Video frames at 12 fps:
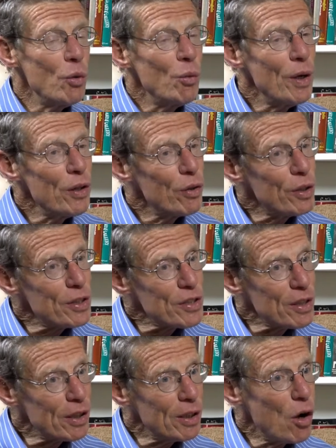Whether
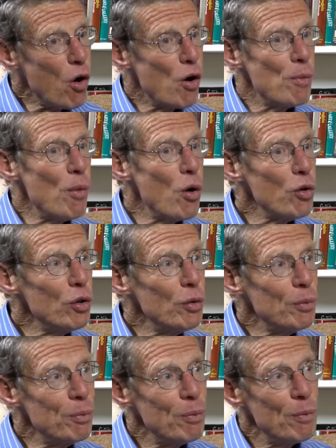it's a
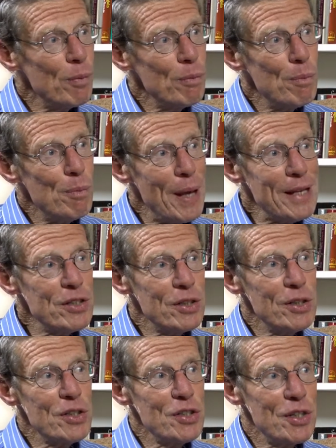hormonal
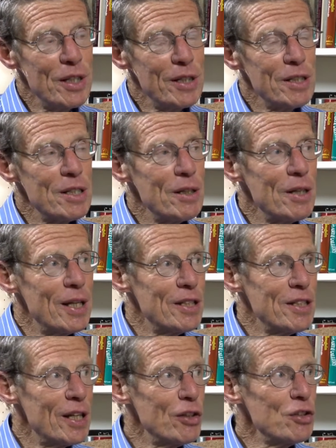basis that
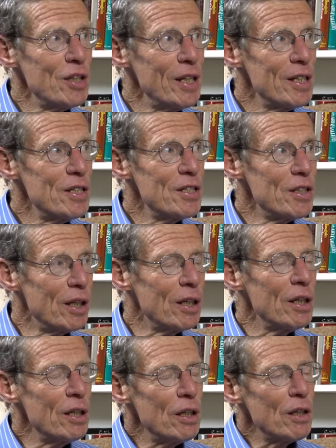that tells kids that
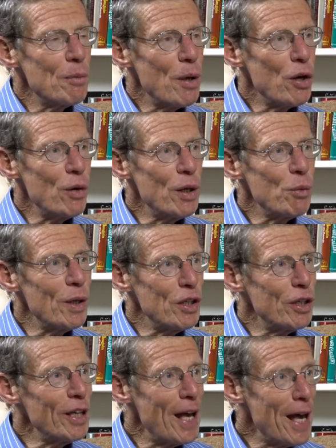you better eat when
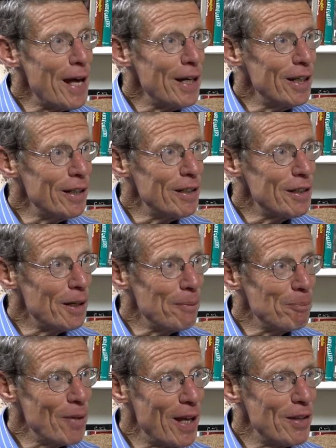you can and
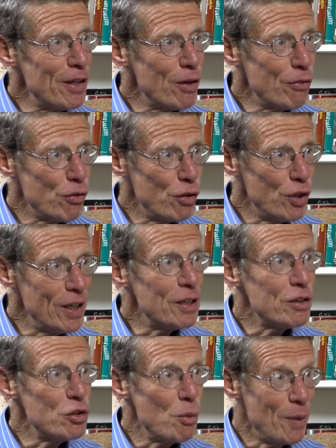um, and therefore you
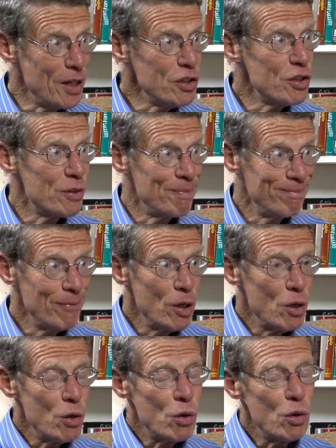eat too much, uh, yeah.
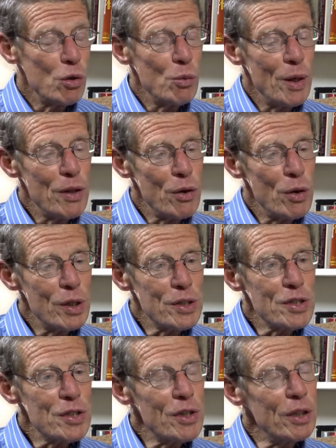or whether
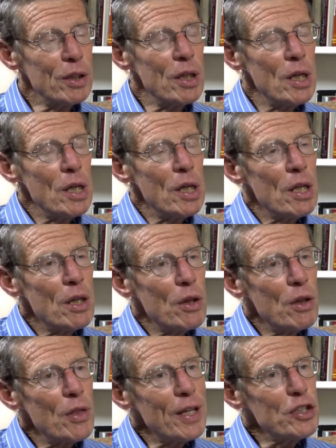it's the
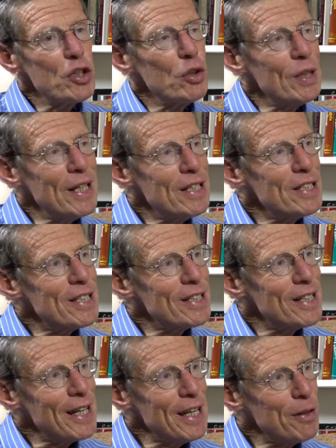that you need
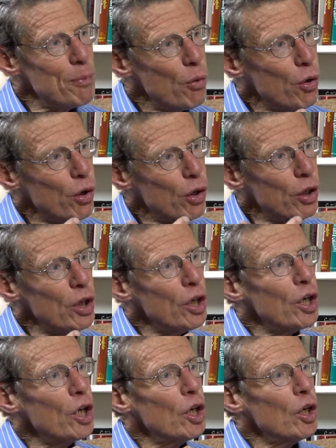to eat more
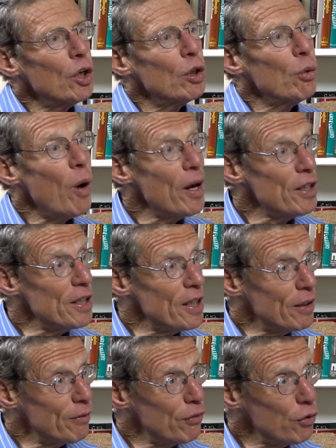
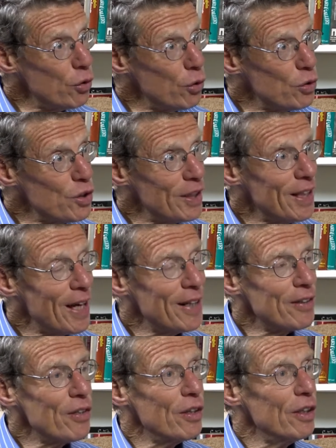quantity of food to
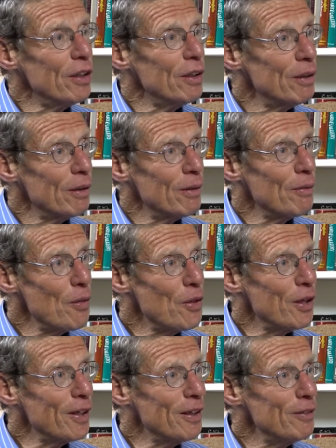get the
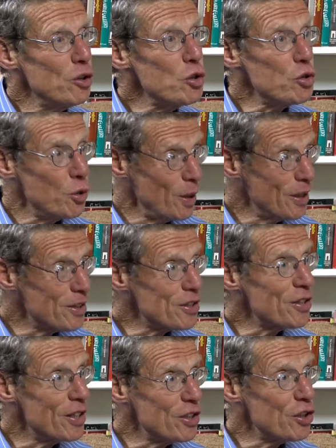the
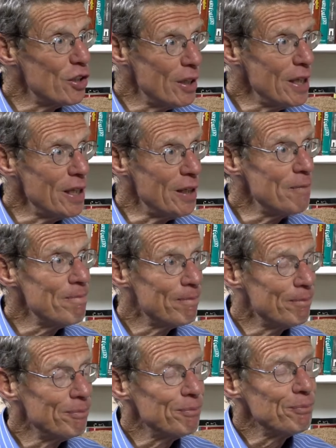nutrients that you need.
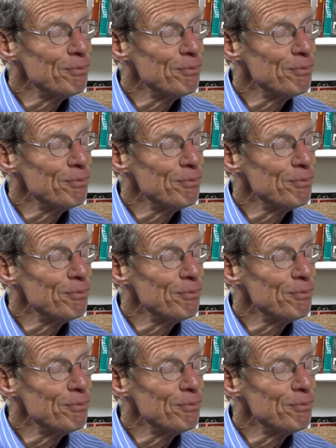Right.